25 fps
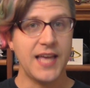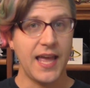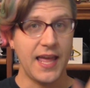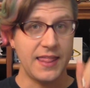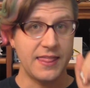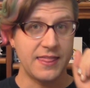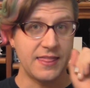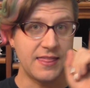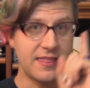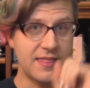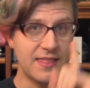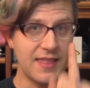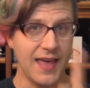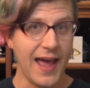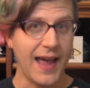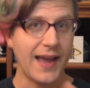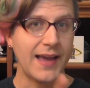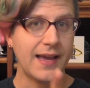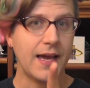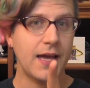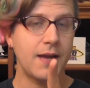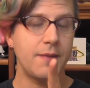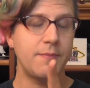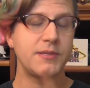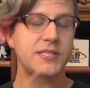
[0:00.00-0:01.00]
and
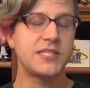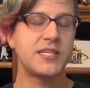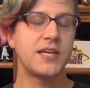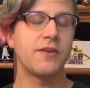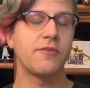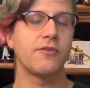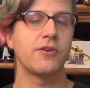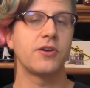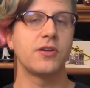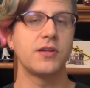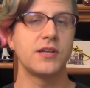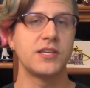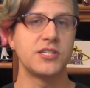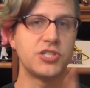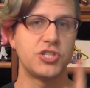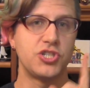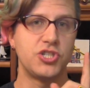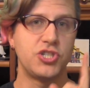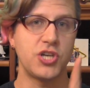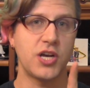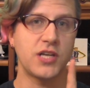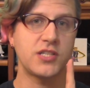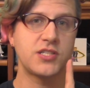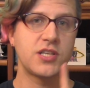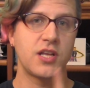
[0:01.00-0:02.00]
that kind of material is
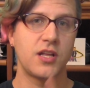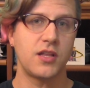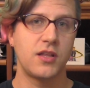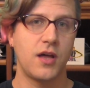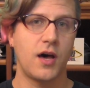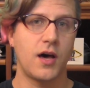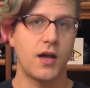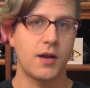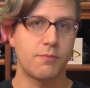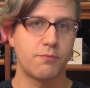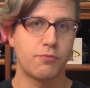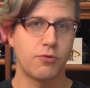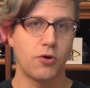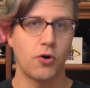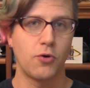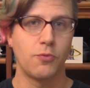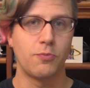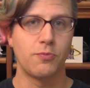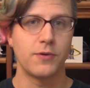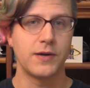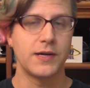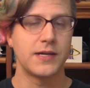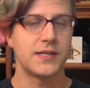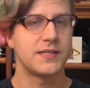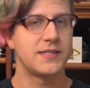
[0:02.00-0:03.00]
just not
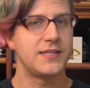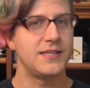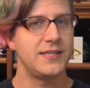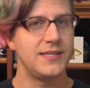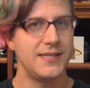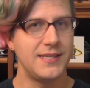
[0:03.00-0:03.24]
appropriate.